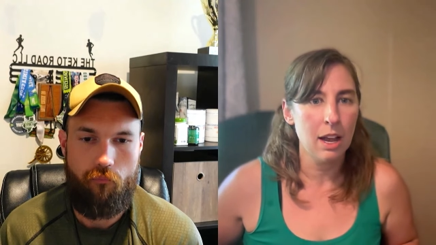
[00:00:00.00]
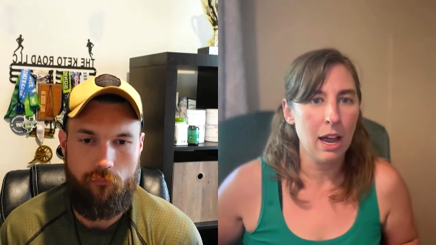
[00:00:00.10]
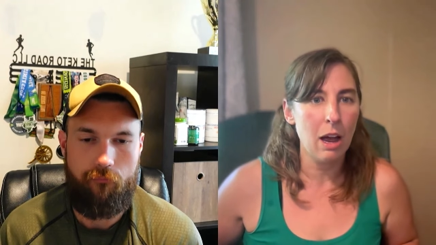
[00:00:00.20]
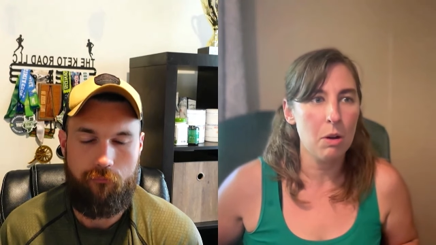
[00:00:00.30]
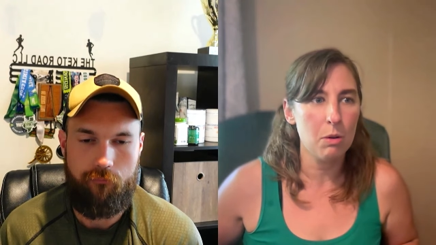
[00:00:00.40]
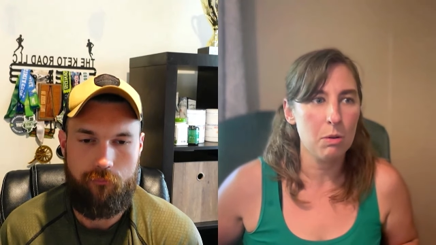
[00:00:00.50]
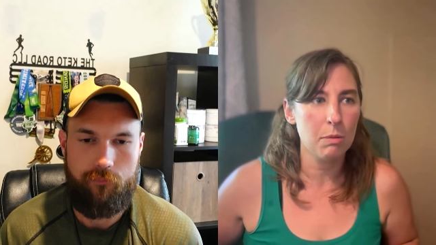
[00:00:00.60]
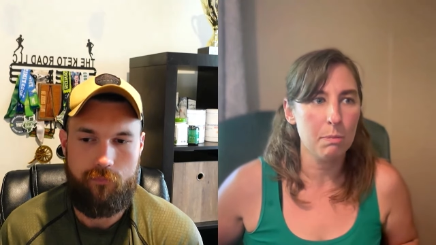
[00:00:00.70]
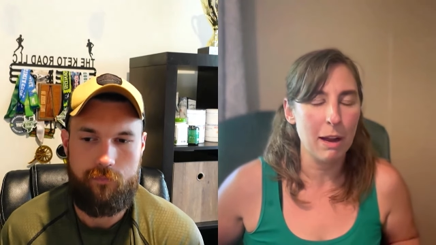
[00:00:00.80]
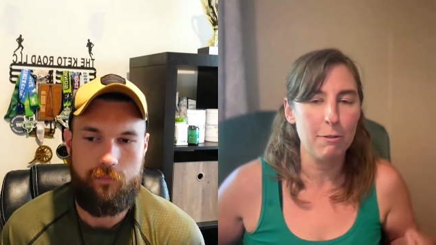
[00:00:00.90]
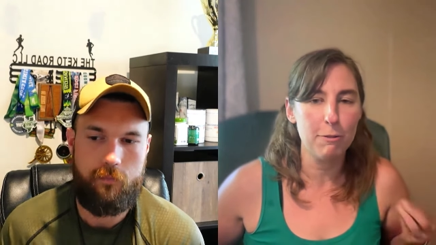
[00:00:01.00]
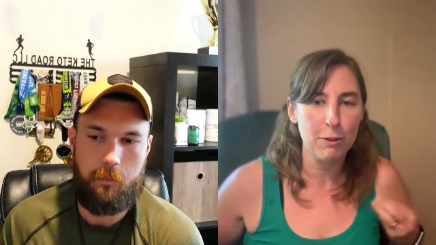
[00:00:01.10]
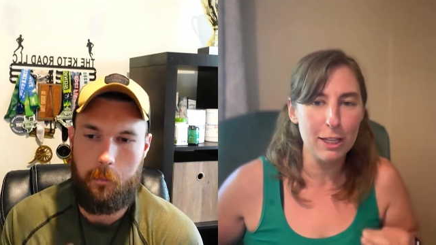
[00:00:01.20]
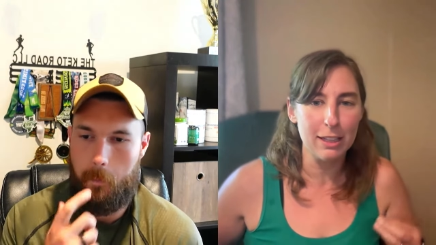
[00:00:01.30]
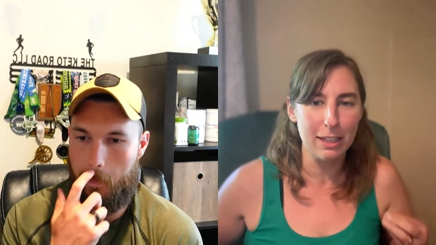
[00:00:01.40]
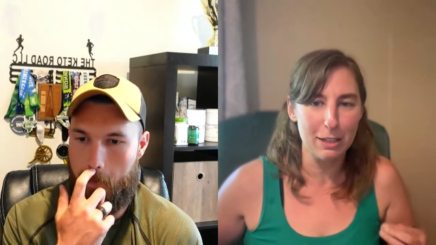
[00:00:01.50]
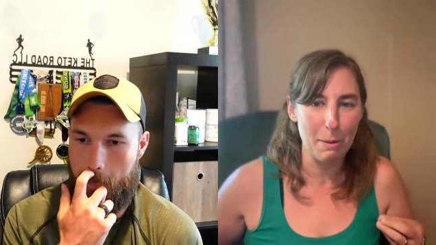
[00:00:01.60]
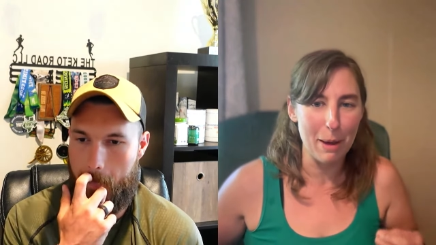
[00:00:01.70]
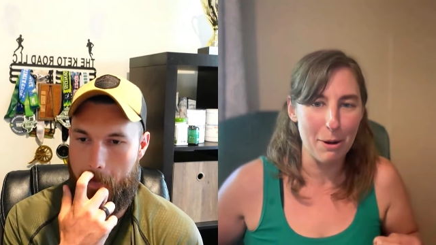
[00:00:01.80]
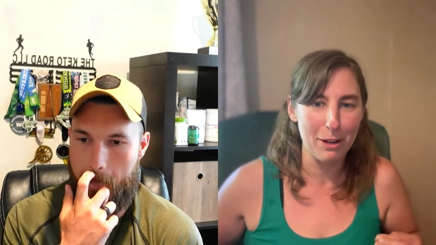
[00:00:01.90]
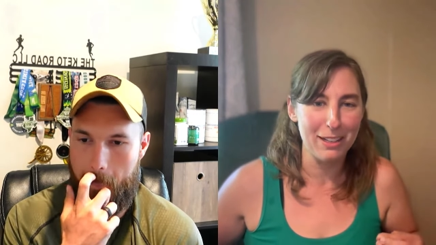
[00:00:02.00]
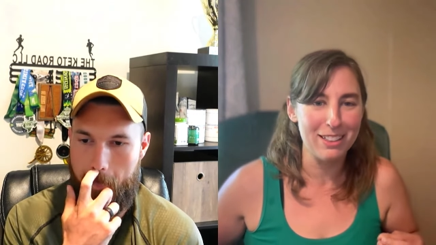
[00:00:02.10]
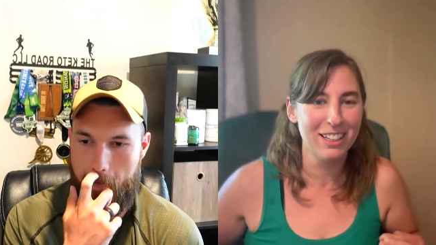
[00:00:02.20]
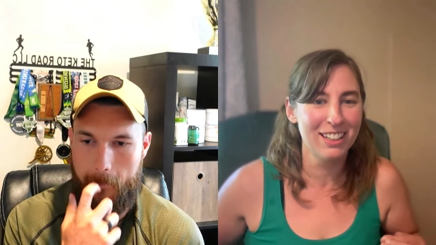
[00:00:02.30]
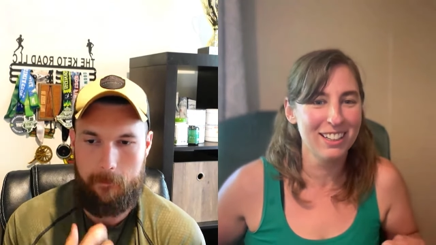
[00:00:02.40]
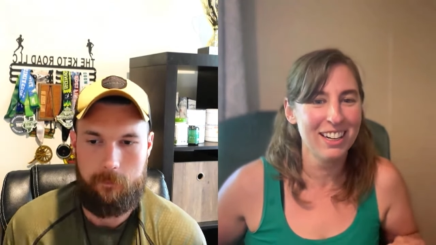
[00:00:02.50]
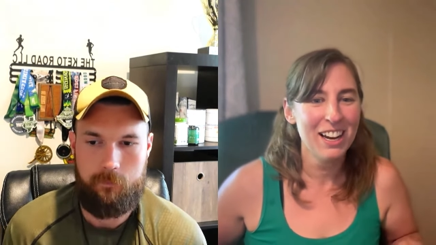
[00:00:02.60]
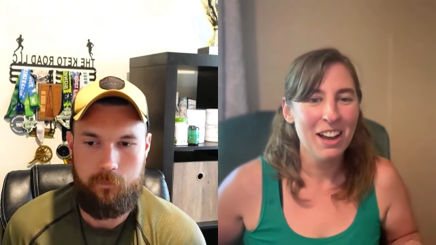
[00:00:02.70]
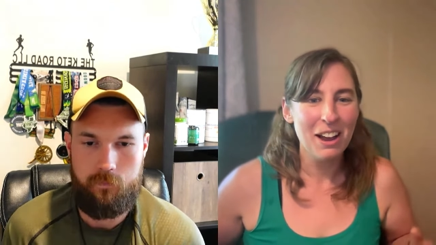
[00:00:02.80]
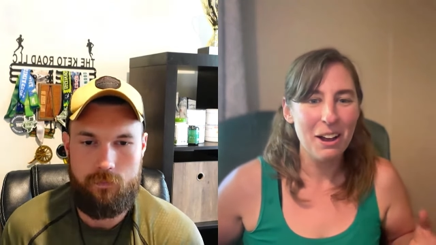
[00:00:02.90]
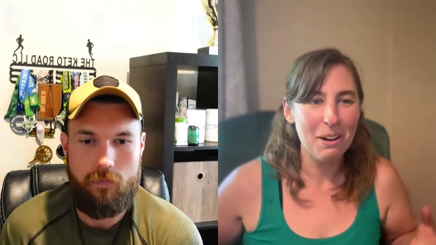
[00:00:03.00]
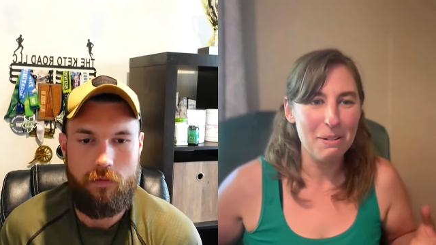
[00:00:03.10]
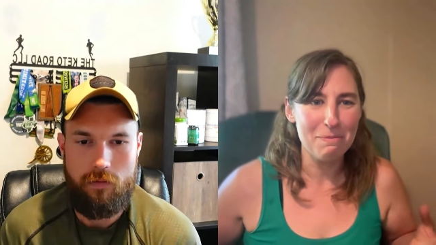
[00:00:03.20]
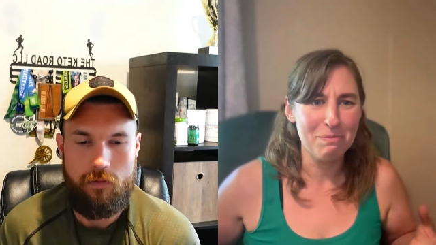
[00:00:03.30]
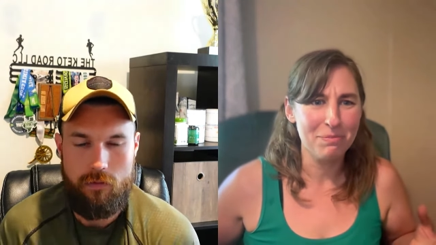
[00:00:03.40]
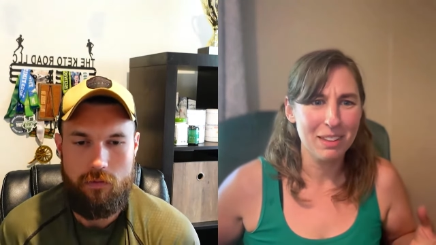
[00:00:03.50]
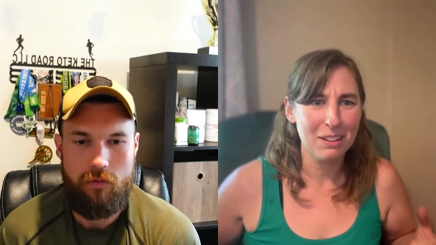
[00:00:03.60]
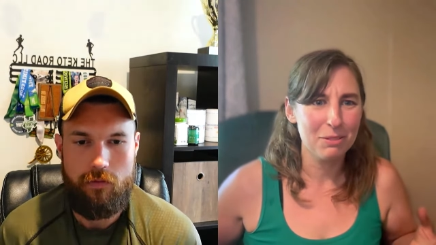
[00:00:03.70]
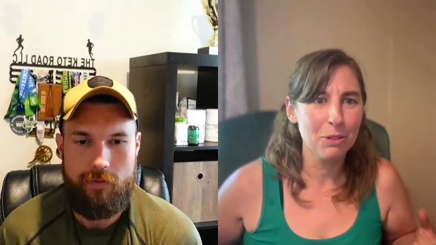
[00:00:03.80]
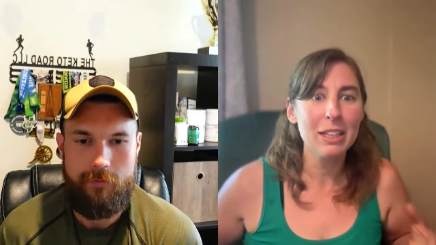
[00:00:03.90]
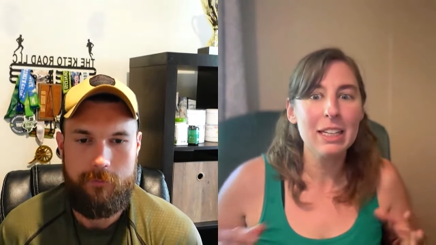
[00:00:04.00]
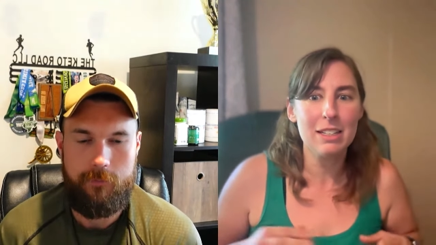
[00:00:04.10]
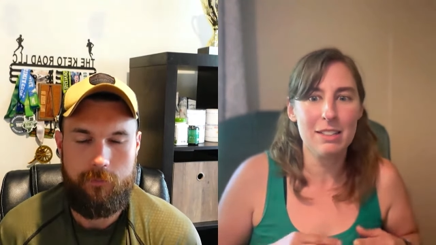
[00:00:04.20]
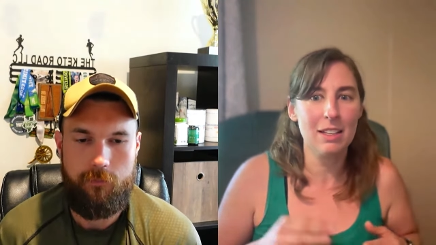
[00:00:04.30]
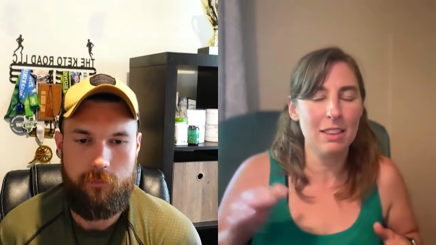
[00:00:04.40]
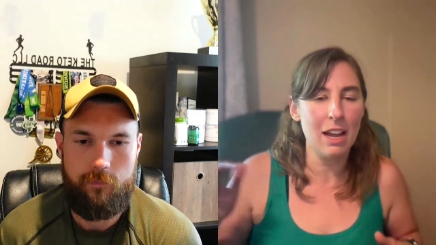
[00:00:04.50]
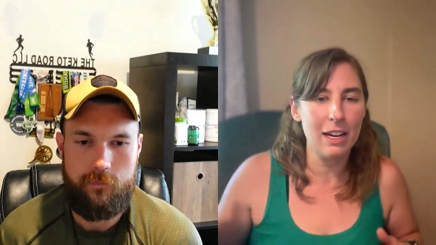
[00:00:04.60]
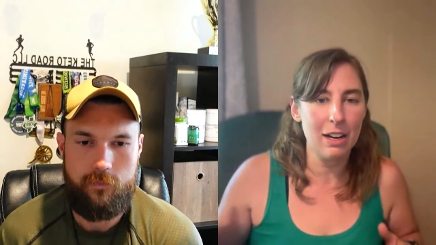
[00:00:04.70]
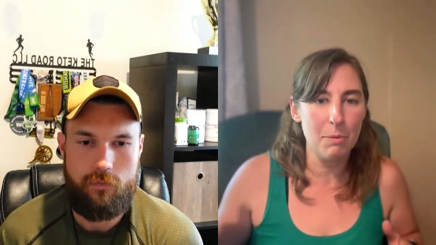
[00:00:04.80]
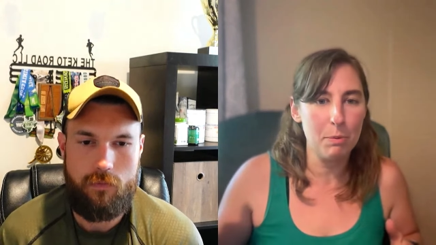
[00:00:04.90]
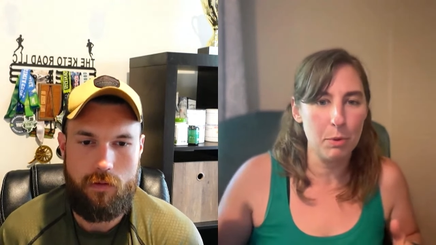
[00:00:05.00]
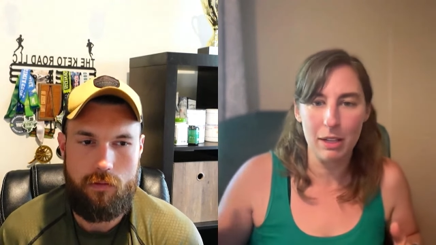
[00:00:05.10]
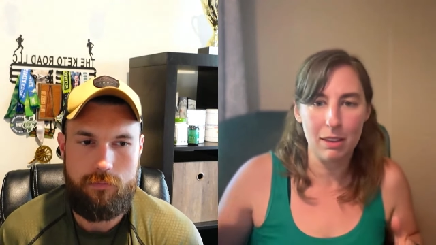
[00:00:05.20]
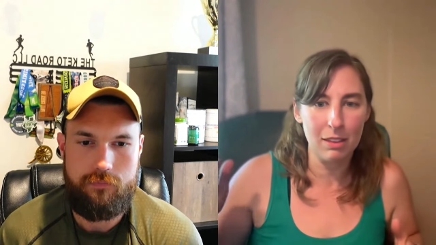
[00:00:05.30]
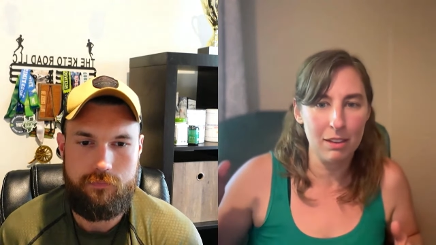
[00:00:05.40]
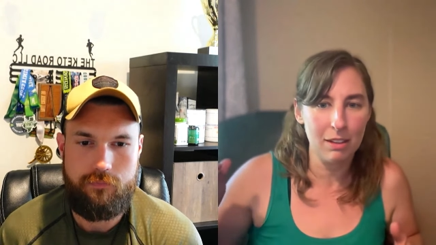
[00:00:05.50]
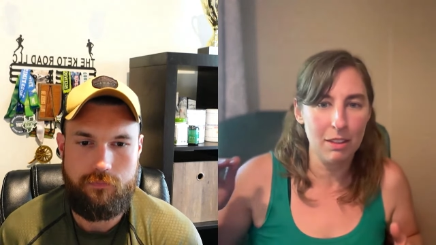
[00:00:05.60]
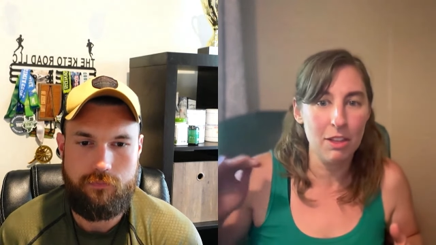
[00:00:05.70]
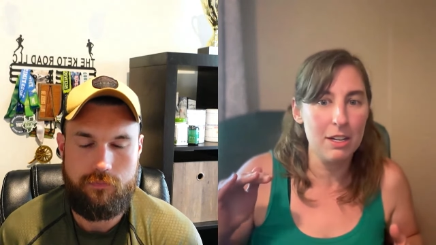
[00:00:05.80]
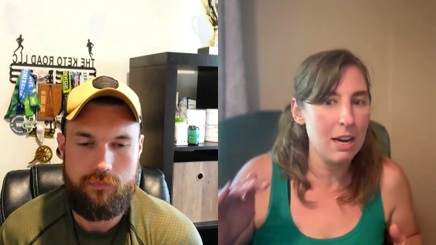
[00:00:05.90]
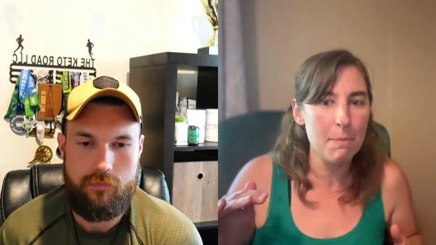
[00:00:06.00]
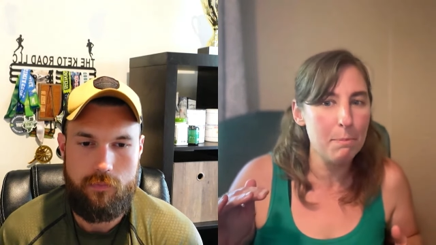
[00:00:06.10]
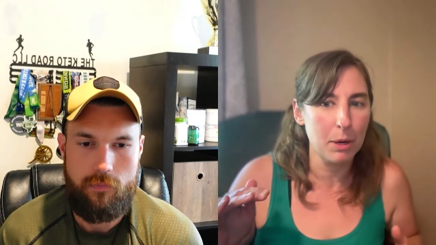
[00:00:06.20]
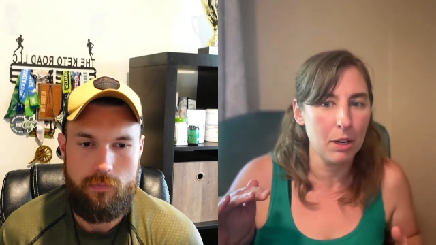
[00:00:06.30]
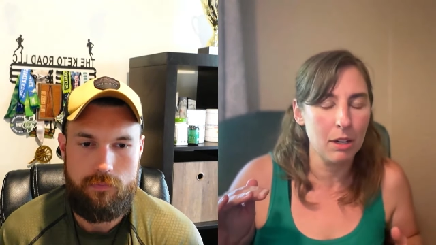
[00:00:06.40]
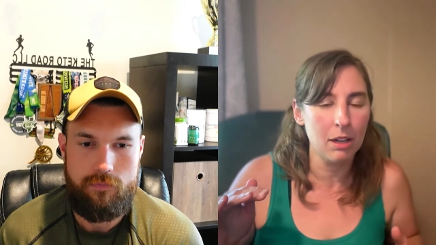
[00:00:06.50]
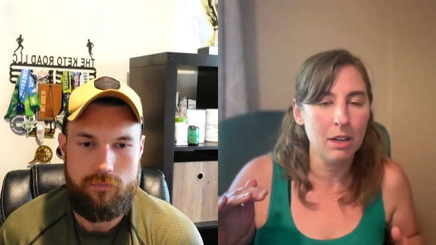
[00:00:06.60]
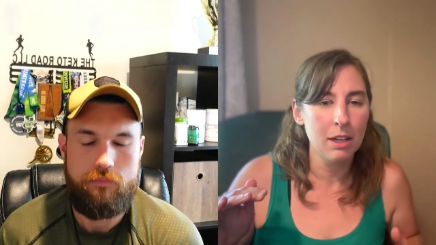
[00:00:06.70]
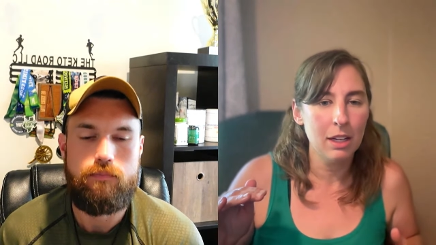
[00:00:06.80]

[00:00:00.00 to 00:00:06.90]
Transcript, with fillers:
Speaker 1: how my feeling about it um, really doesn't line up with the number.